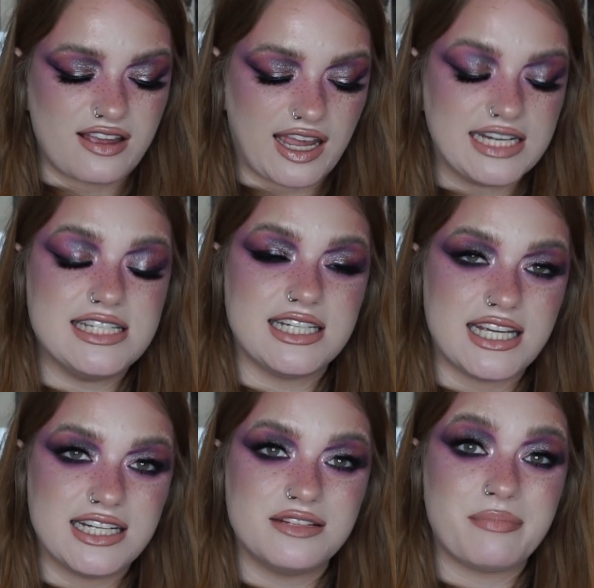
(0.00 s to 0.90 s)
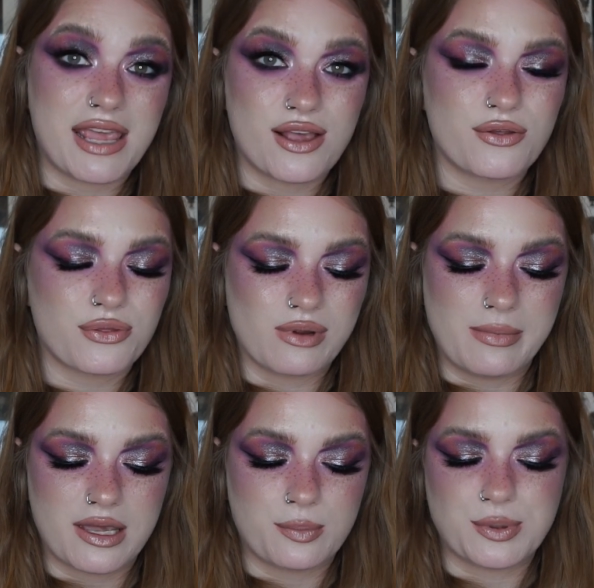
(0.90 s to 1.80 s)
I did make three
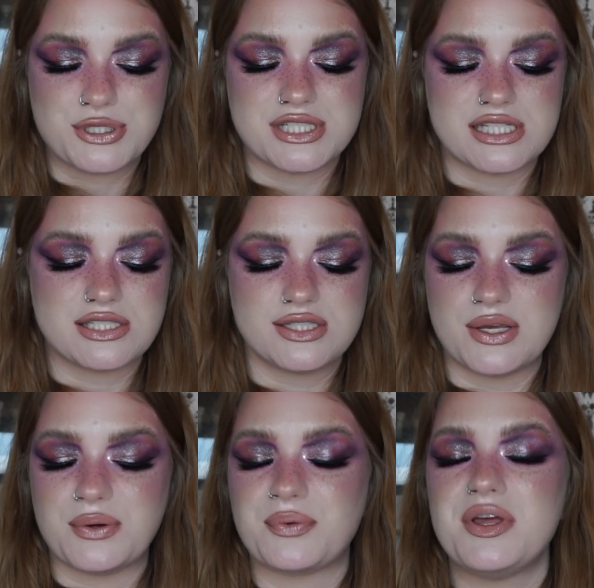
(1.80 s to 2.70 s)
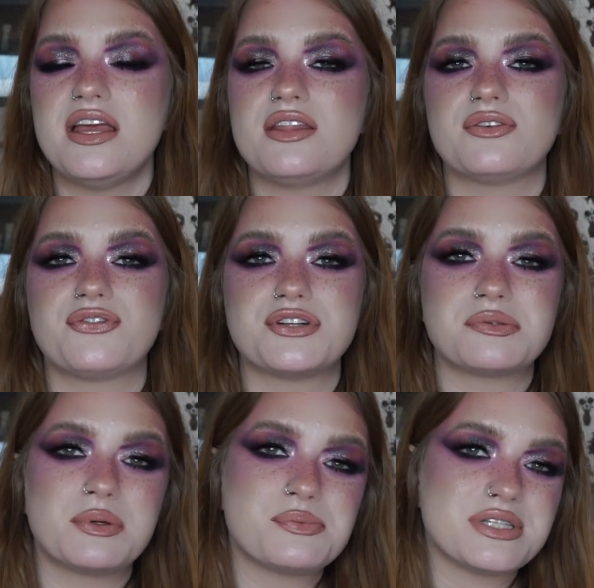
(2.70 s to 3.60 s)
makeup purchases. So the first
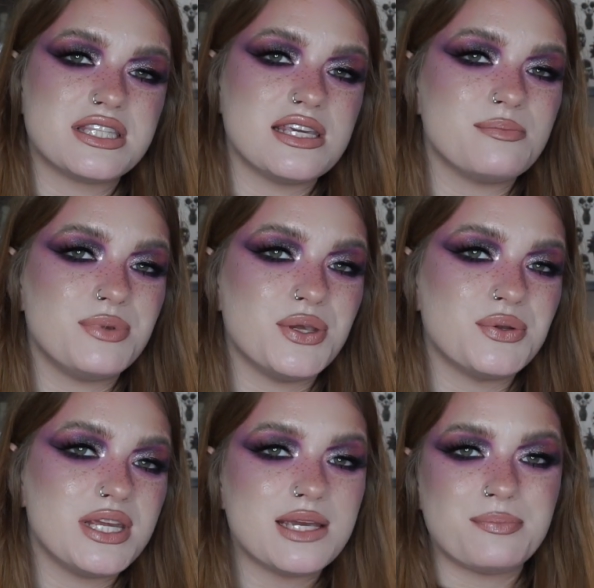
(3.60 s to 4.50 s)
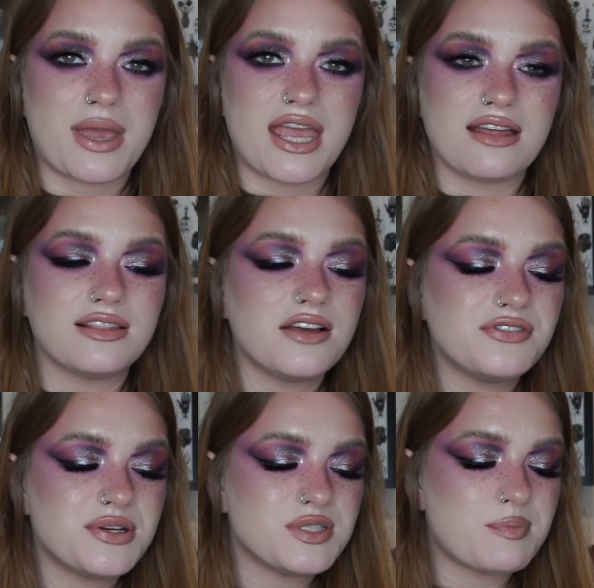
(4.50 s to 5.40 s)
one was the Beauty Bay Love
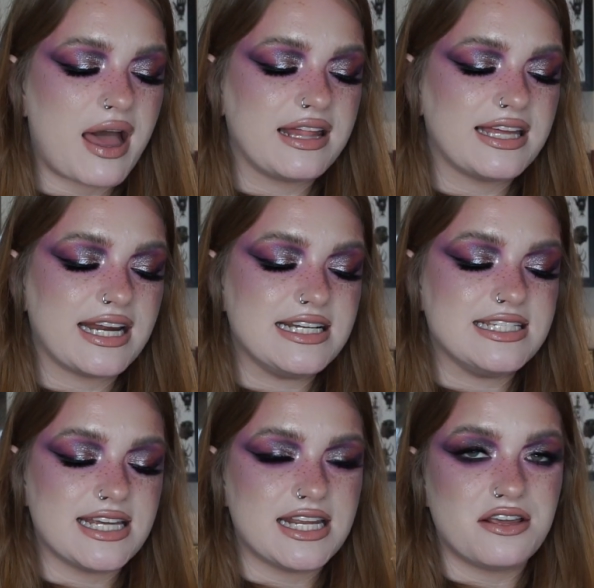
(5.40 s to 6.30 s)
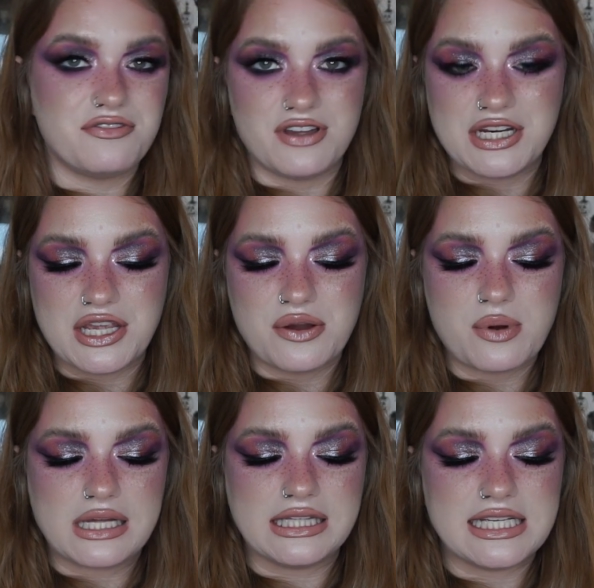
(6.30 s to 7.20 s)
Notes palette. I did a video
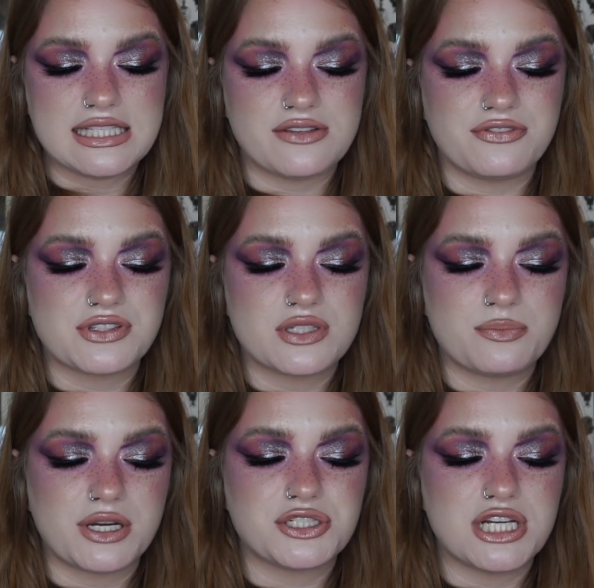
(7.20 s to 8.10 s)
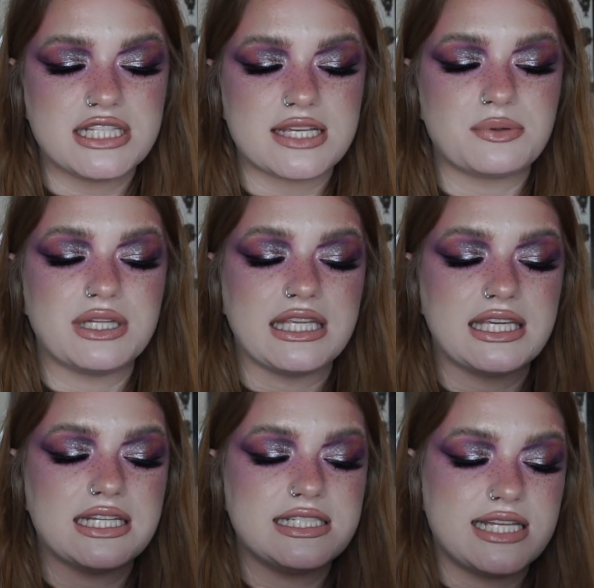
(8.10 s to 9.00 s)
on this, a first impressions. I will link
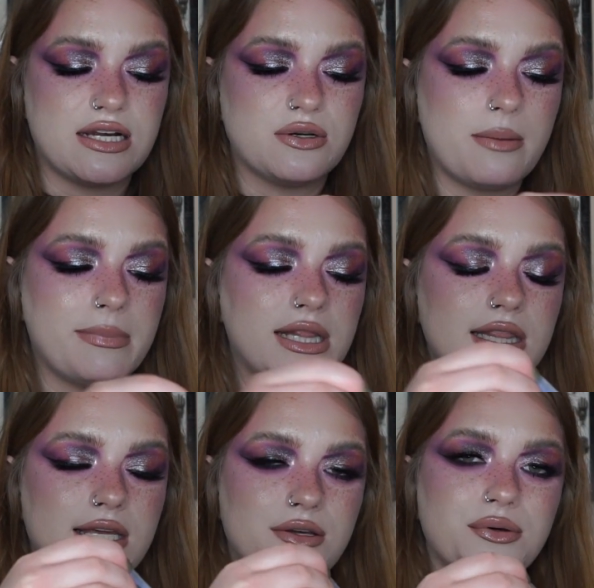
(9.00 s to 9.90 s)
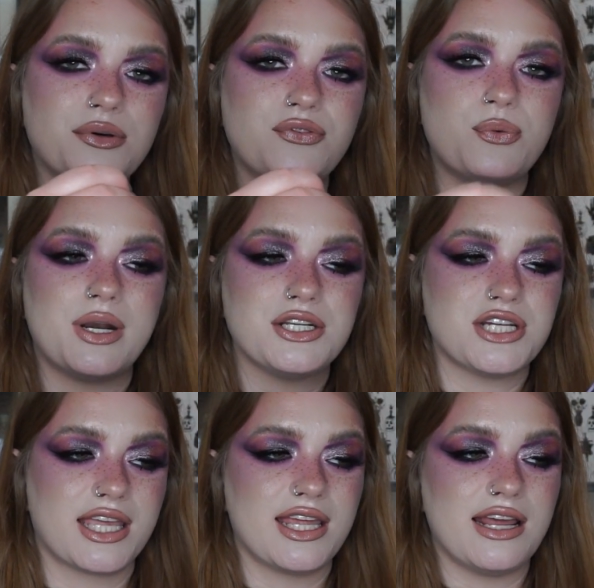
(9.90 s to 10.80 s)
it down below if you want to
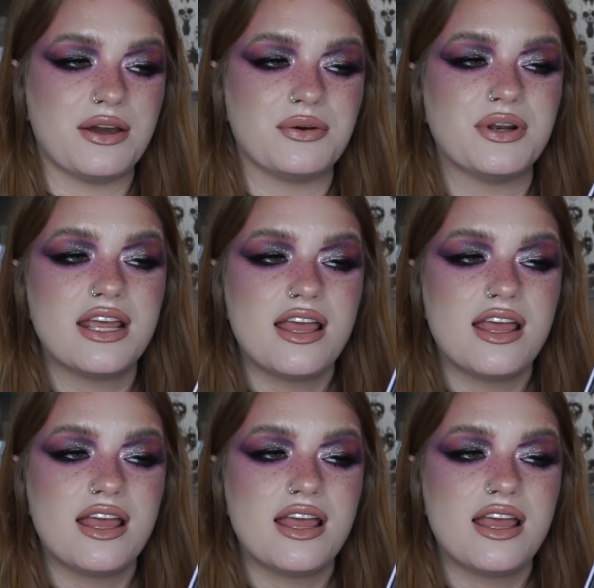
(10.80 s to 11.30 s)
check it out.